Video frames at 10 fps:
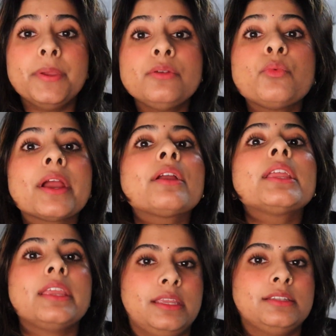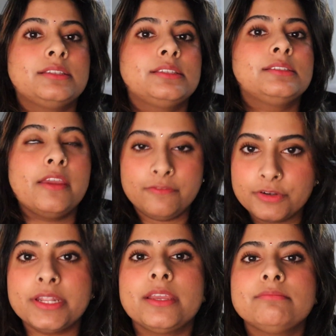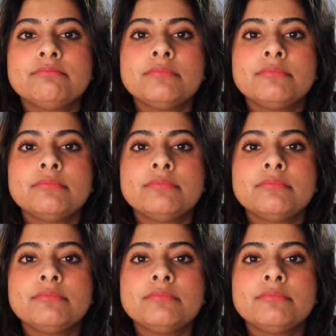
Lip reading: Been wearing it every day.